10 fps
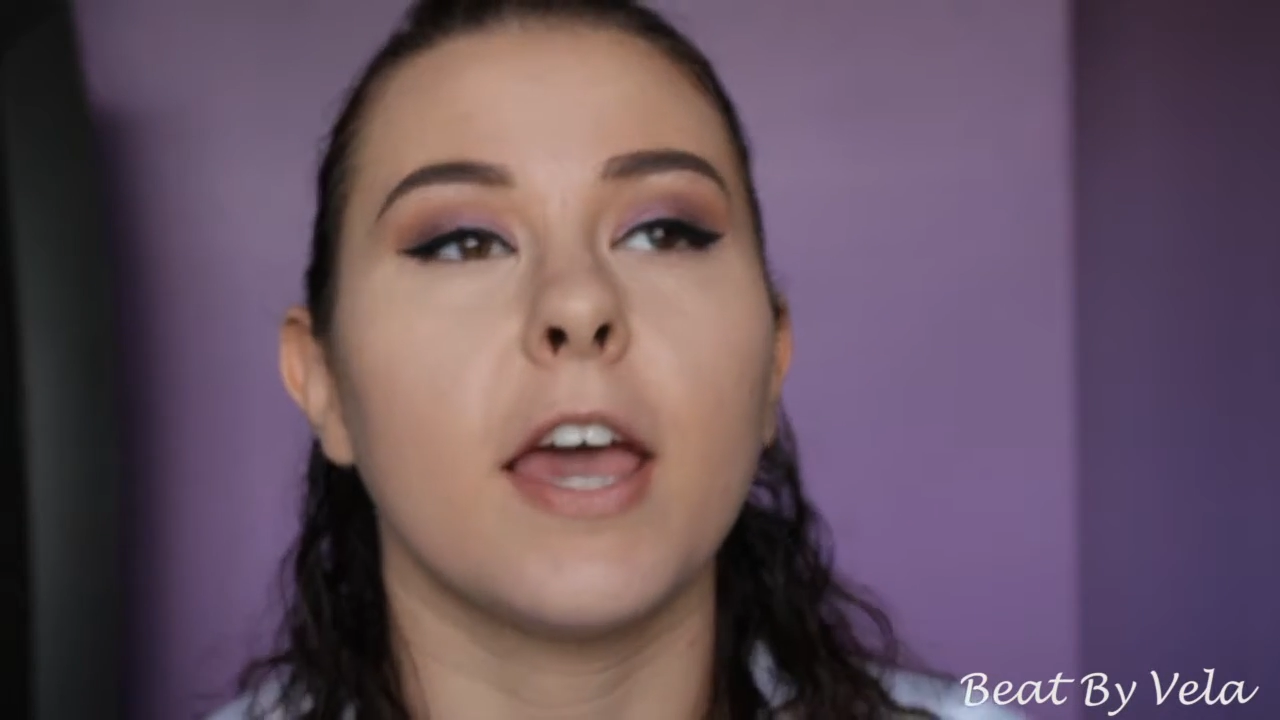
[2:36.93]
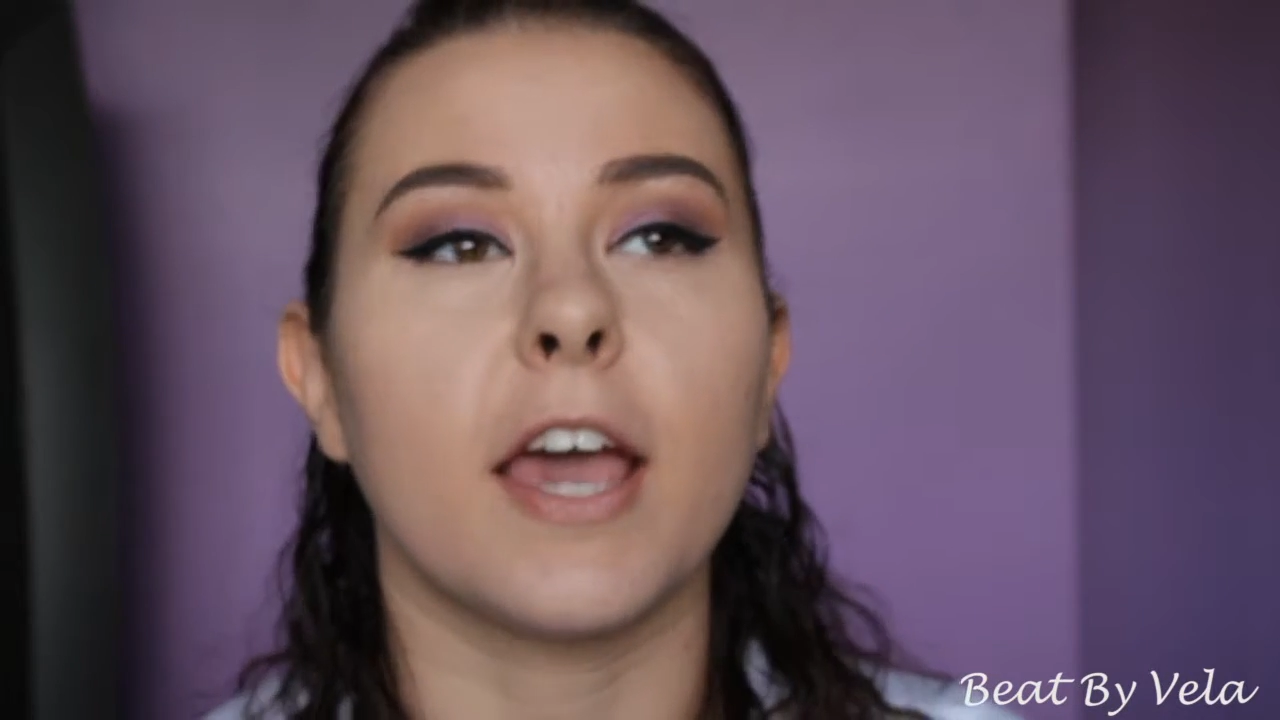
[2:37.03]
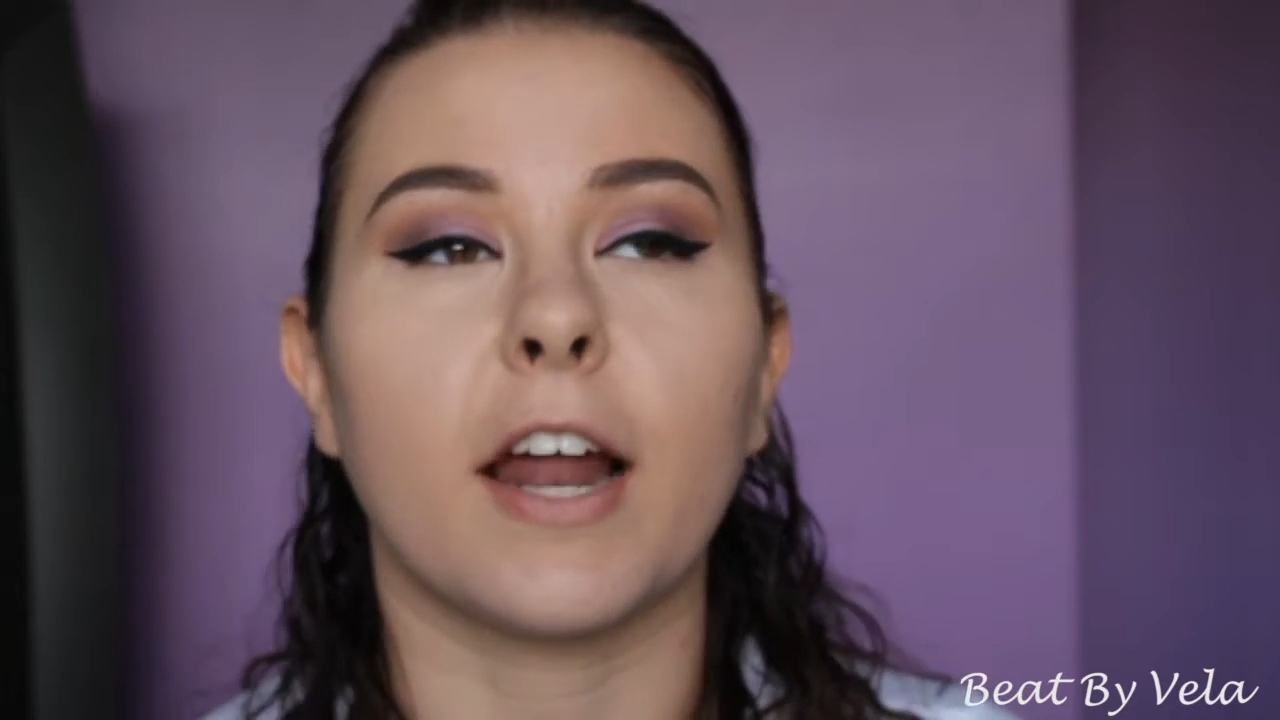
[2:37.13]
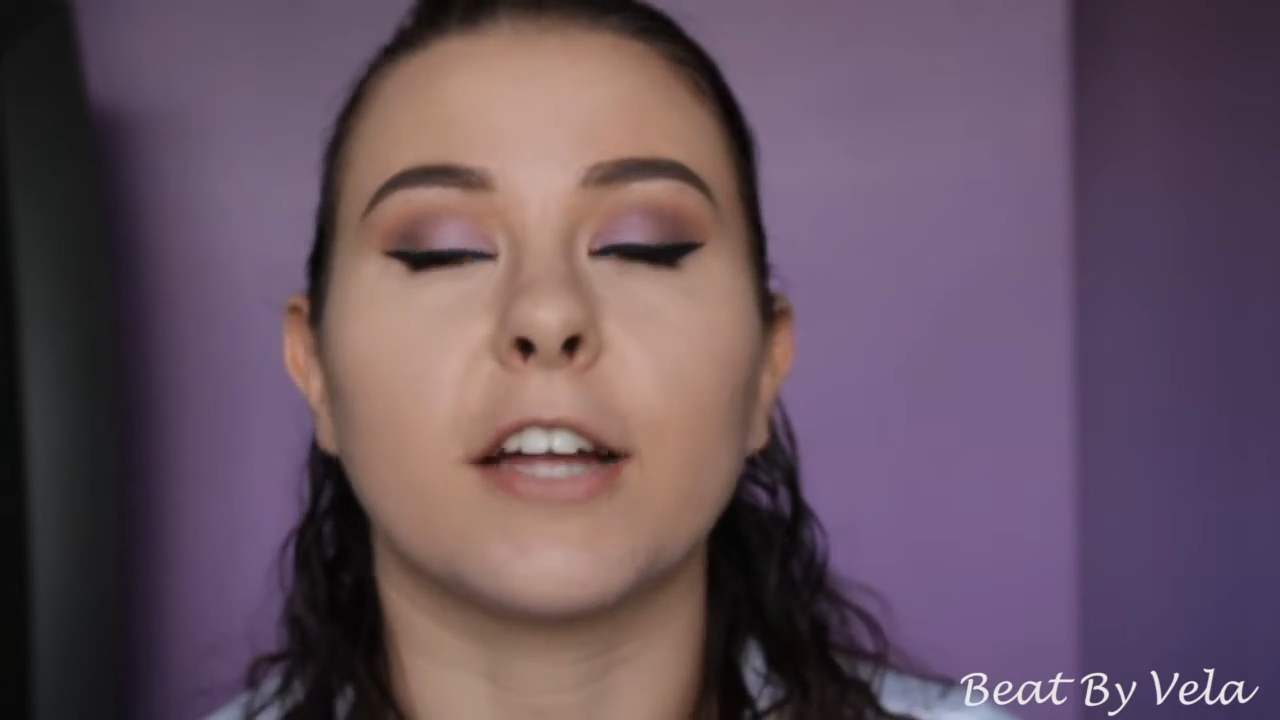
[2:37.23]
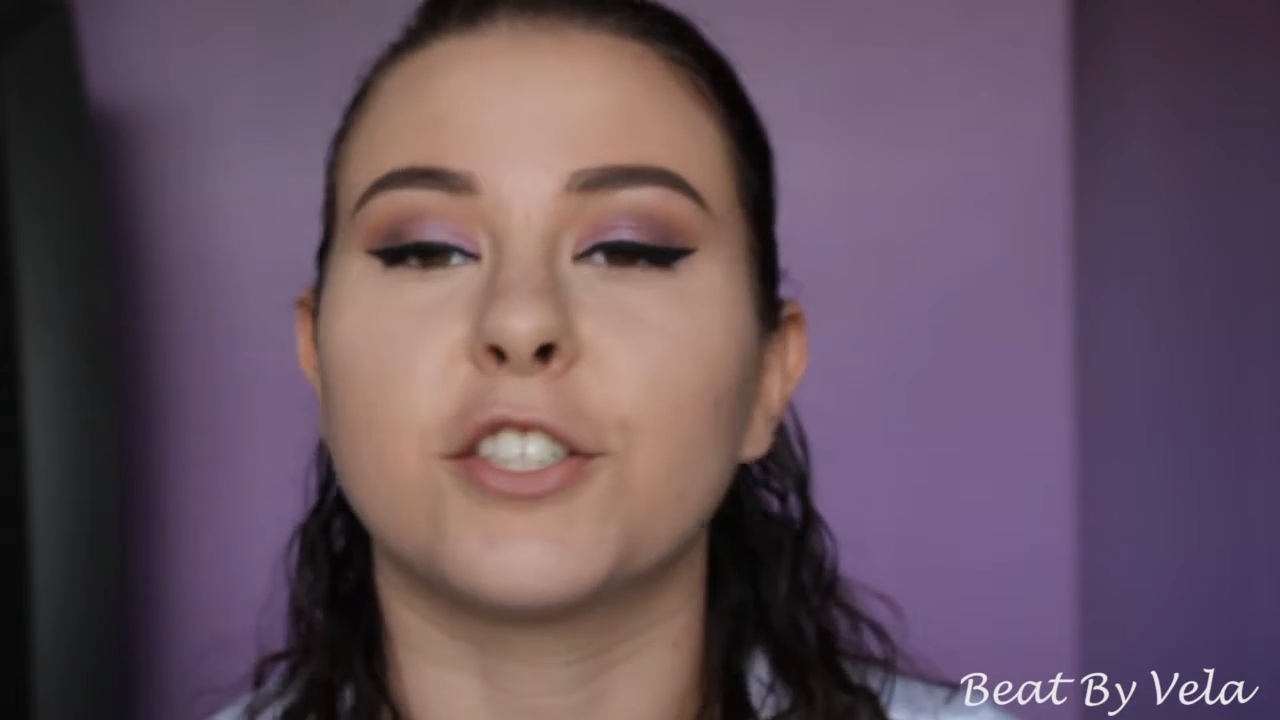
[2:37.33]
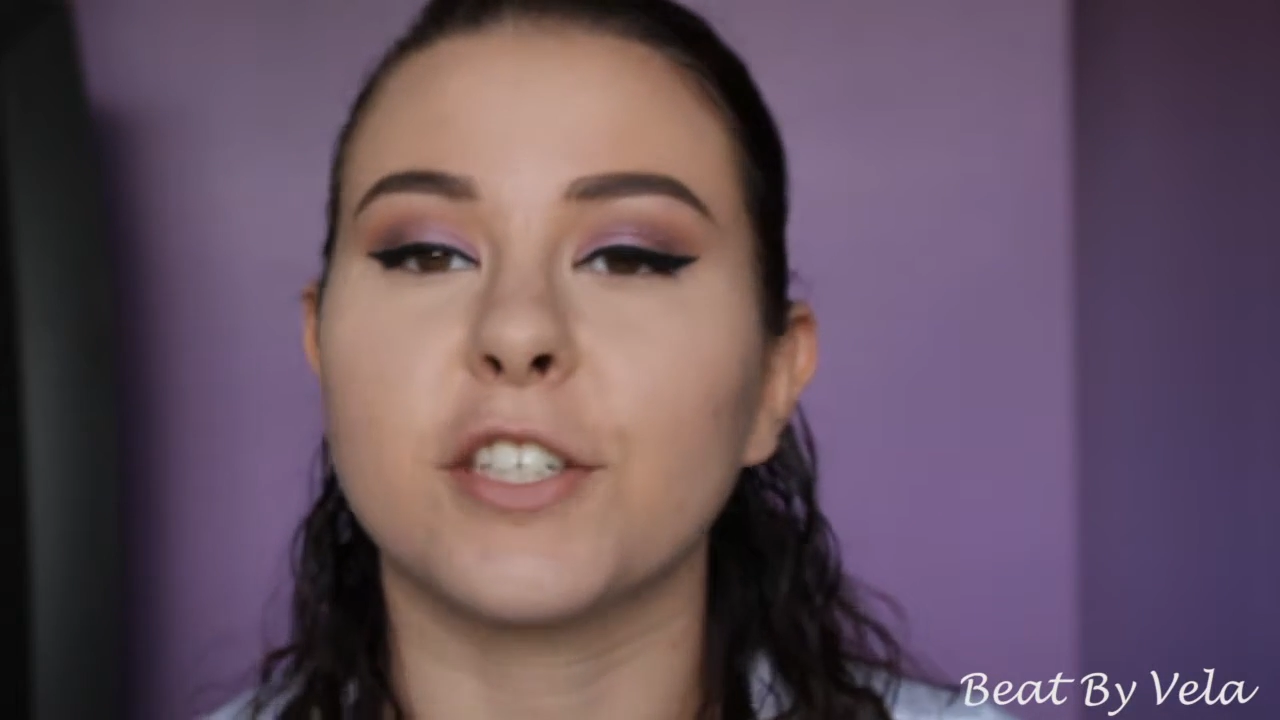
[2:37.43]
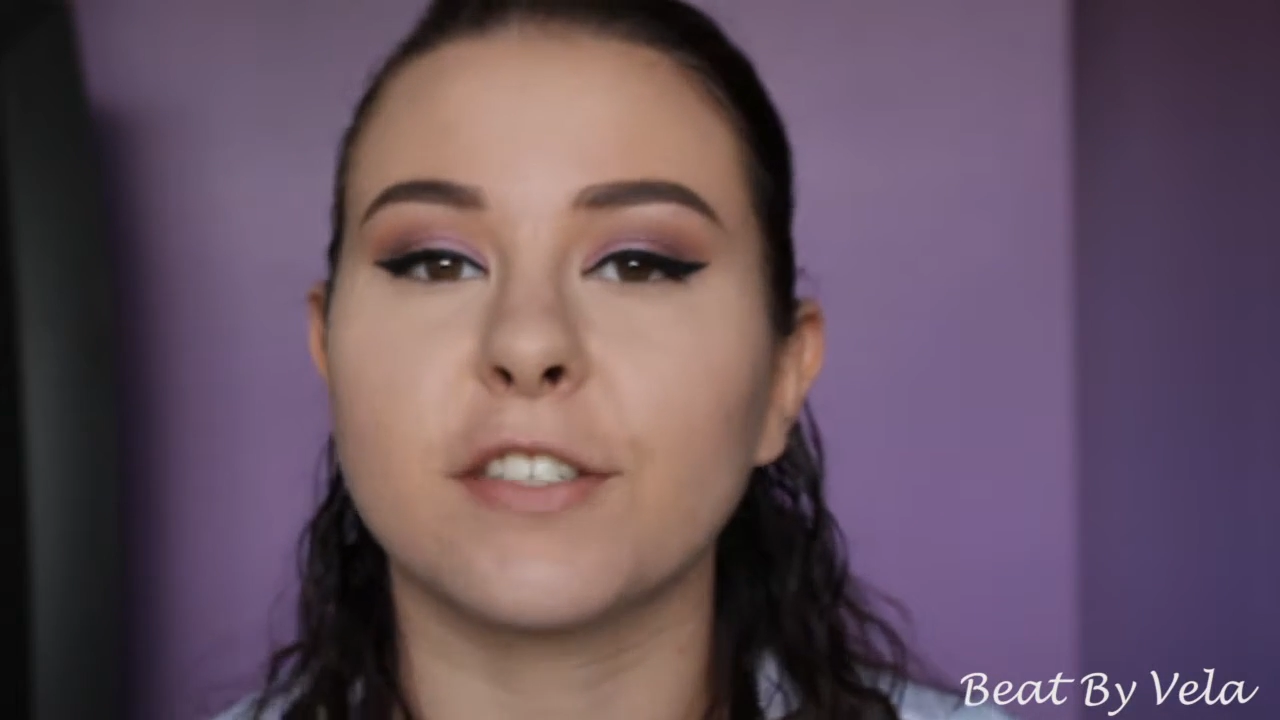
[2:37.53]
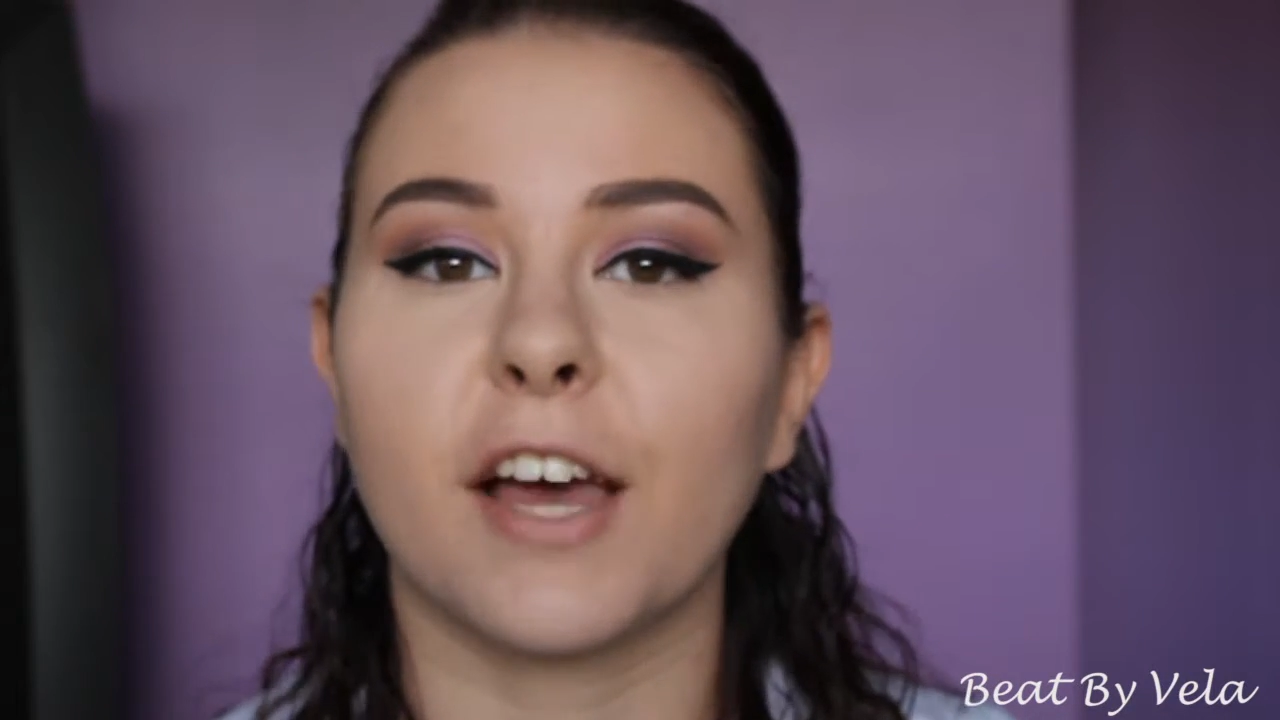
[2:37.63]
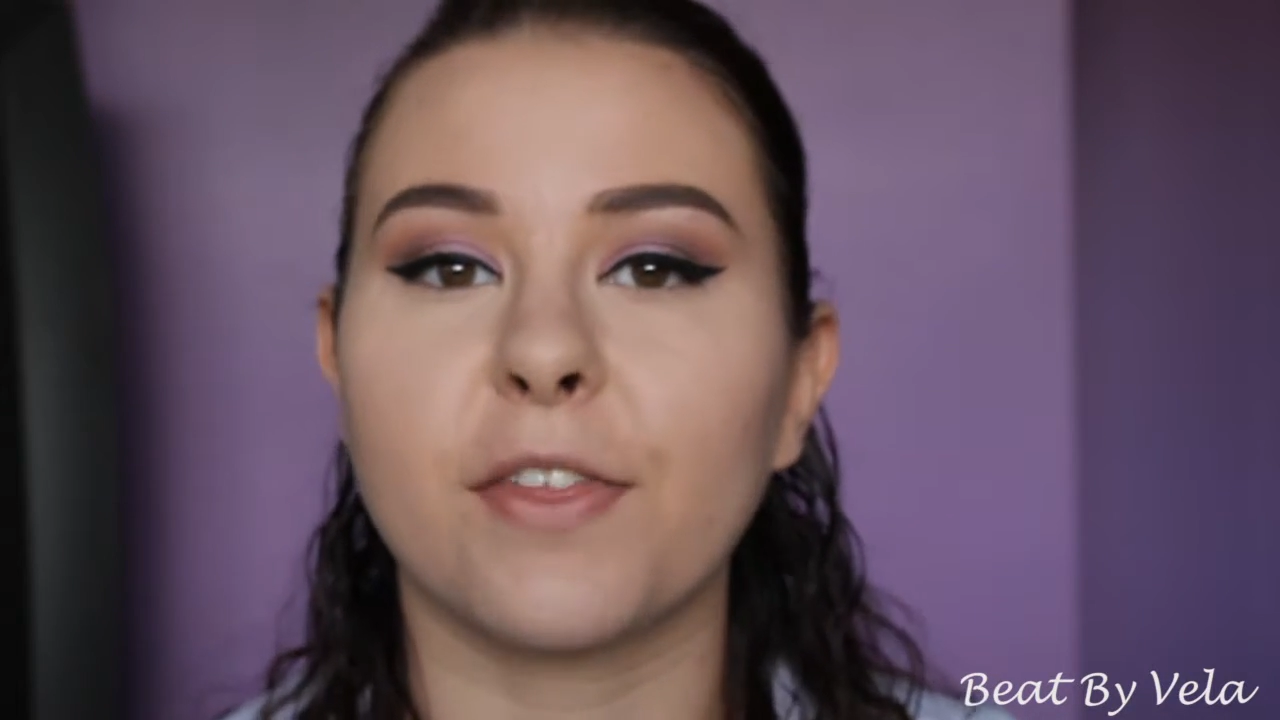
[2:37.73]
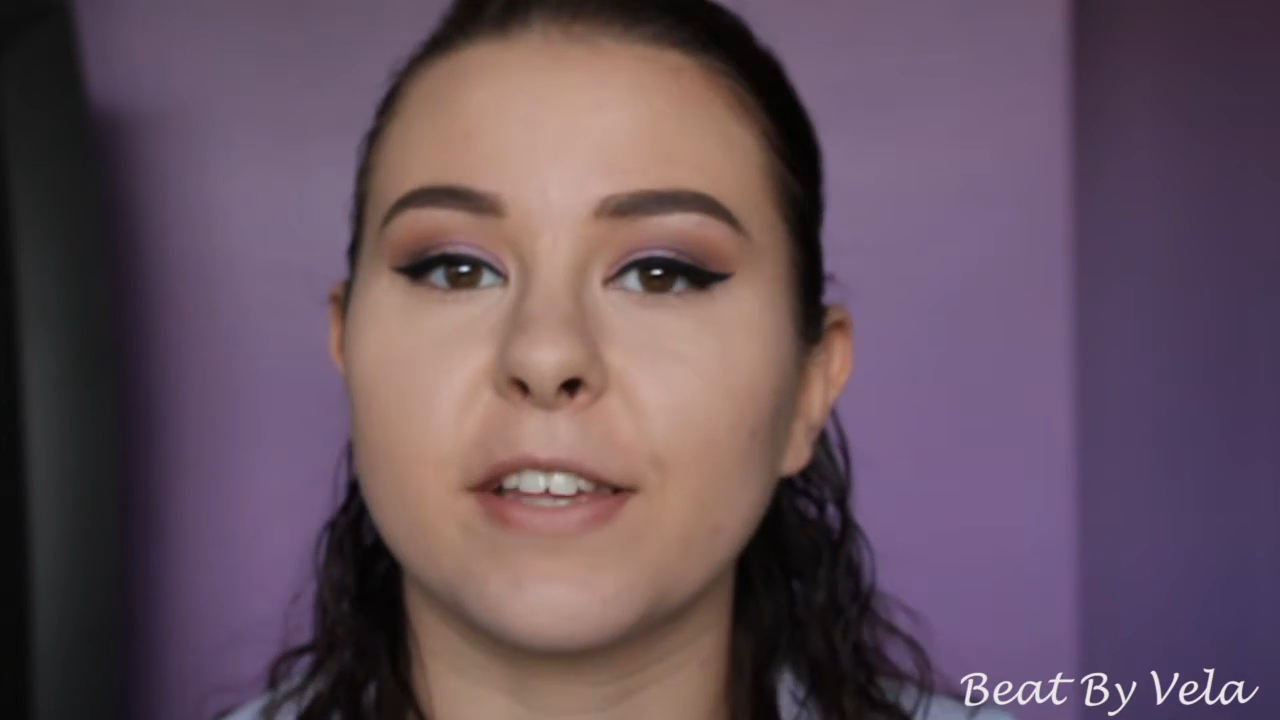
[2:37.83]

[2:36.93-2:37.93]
And I just got